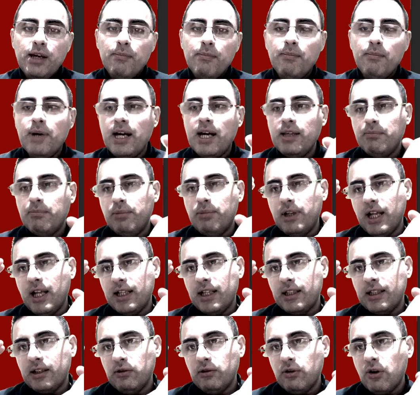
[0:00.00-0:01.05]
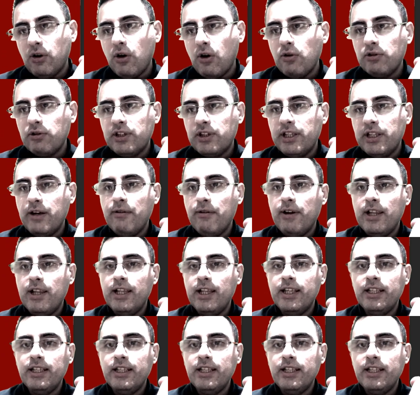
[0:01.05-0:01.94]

my blood glucose level